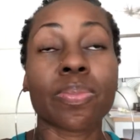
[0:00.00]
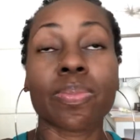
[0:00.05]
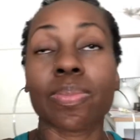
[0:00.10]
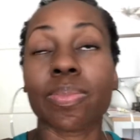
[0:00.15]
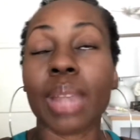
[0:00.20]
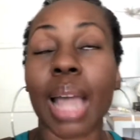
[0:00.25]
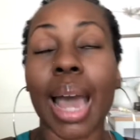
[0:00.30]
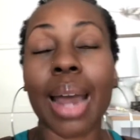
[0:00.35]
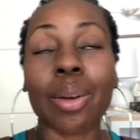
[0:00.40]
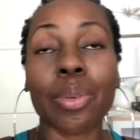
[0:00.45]

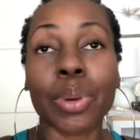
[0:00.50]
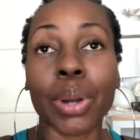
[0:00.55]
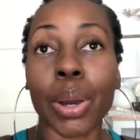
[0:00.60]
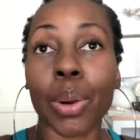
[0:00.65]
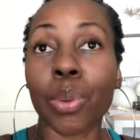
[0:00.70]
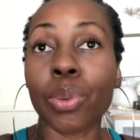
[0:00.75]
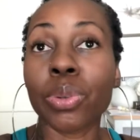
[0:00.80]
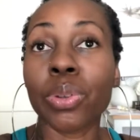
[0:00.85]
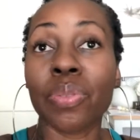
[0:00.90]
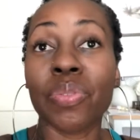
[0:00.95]
I don't
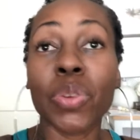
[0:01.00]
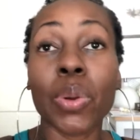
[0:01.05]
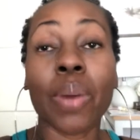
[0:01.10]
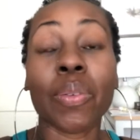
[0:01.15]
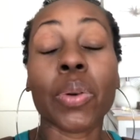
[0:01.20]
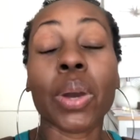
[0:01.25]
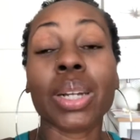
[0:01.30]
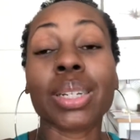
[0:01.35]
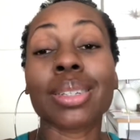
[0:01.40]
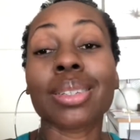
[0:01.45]
know, if you
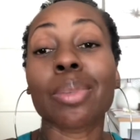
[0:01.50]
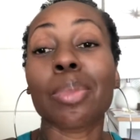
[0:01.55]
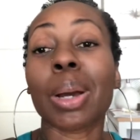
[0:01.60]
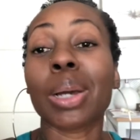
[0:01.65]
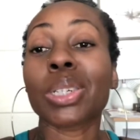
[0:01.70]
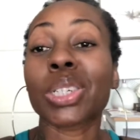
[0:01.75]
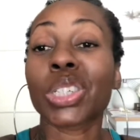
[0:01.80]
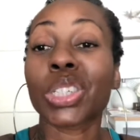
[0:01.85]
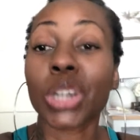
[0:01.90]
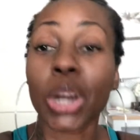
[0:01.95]
have questions
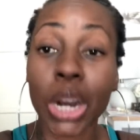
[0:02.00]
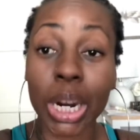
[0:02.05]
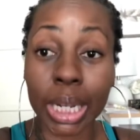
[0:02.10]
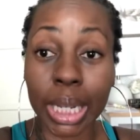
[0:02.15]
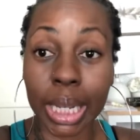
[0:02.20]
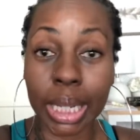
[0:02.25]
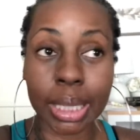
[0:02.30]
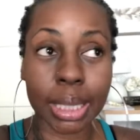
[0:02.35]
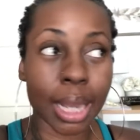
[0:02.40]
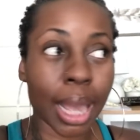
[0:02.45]
about
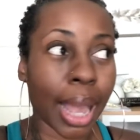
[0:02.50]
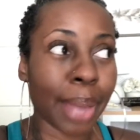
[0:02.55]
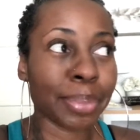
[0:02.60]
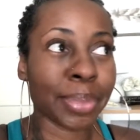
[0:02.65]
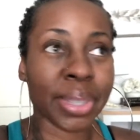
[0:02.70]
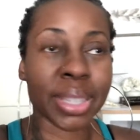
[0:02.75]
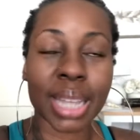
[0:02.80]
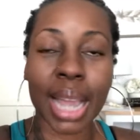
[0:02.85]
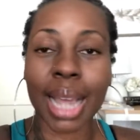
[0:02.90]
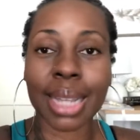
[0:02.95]
Charlotte,
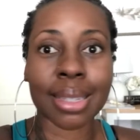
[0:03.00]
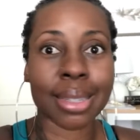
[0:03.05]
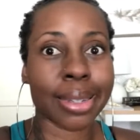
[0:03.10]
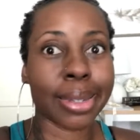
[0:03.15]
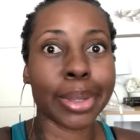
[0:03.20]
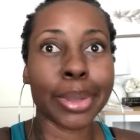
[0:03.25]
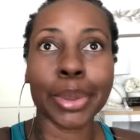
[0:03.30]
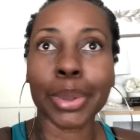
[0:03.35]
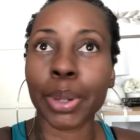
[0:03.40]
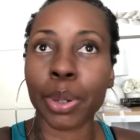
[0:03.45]
I
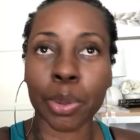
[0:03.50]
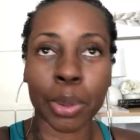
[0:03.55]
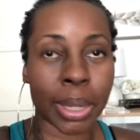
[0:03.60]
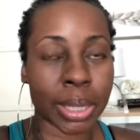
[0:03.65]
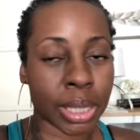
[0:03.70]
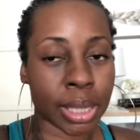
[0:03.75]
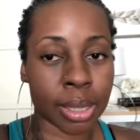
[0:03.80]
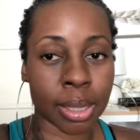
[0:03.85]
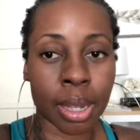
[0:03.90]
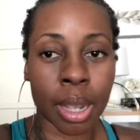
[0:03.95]
still get
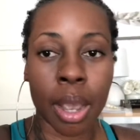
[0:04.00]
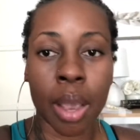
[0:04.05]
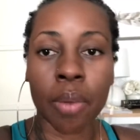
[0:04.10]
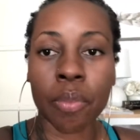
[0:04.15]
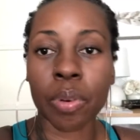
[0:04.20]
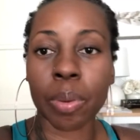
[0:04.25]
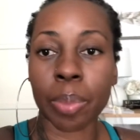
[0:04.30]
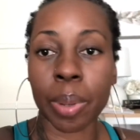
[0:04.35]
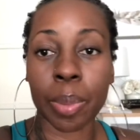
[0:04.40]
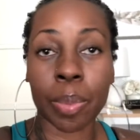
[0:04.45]
questions
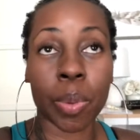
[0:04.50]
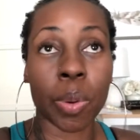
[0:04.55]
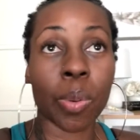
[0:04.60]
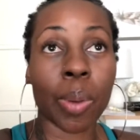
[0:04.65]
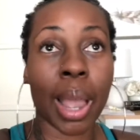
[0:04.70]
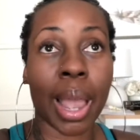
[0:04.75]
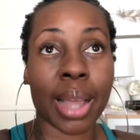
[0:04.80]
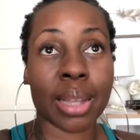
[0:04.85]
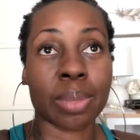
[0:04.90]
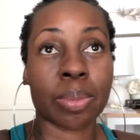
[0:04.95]
from people who
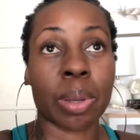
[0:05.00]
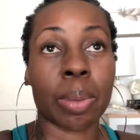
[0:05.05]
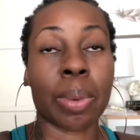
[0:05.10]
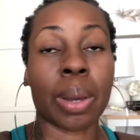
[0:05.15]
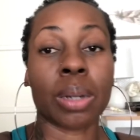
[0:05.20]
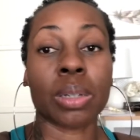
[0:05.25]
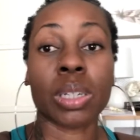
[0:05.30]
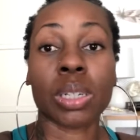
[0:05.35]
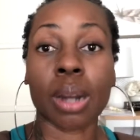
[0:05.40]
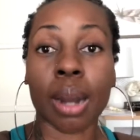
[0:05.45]
ask me
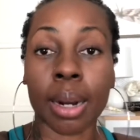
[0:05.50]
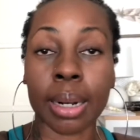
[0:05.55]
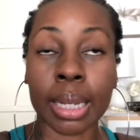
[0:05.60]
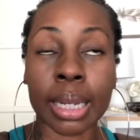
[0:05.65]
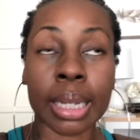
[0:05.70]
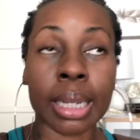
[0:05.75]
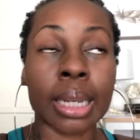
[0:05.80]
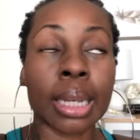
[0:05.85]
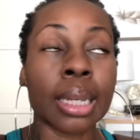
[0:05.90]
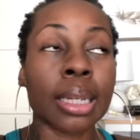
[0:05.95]
about
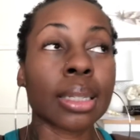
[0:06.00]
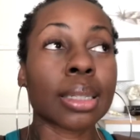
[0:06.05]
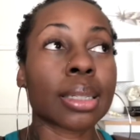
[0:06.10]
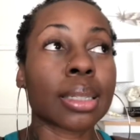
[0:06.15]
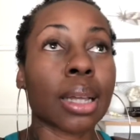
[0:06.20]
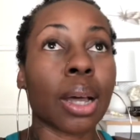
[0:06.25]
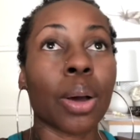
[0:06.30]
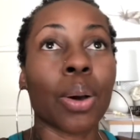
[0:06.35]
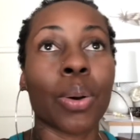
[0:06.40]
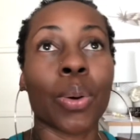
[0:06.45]
Charlotte.
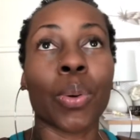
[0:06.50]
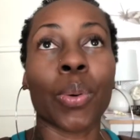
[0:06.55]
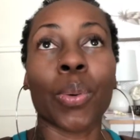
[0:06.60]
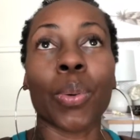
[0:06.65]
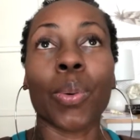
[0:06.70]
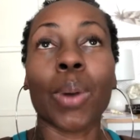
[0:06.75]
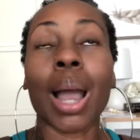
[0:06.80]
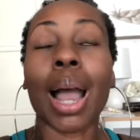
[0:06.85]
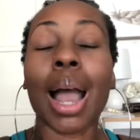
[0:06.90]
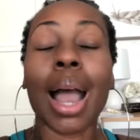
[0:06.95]

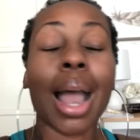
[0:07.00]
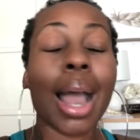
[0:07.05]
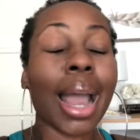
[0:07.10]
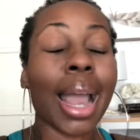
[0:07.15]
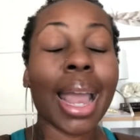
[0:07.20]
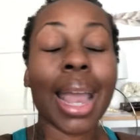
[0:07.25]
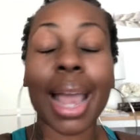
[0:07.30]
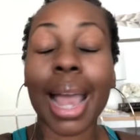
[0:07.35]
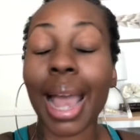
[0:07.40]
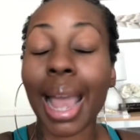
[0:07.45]
So
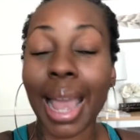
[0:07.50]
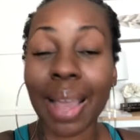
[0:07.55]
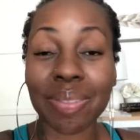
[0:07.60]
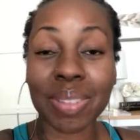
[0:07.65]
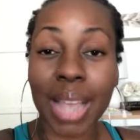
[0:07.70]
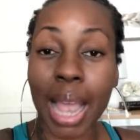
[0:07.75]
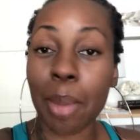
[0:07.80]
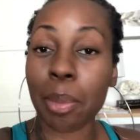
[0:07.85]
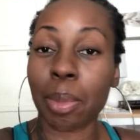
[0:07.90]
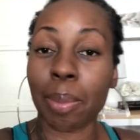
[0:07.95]
I have
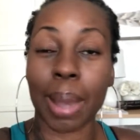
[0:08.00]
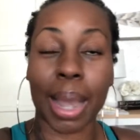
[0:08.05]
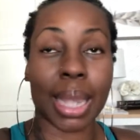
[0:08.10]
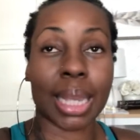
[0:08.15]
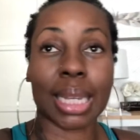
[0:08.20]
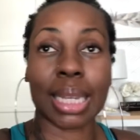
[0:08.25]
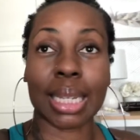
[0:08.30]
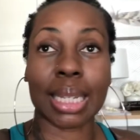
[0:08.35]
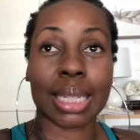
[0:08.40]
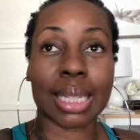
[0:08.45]
time on my
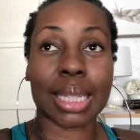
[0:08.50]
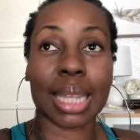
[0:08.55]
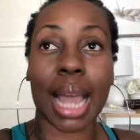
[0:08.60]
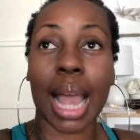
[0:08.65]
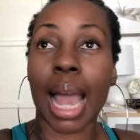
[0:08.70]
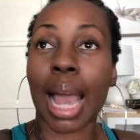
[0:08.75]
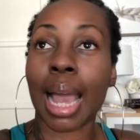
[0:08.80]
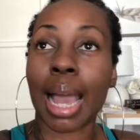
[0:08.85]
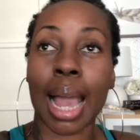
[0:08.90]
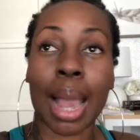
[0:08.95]
hands.
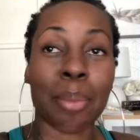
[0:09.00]
I'm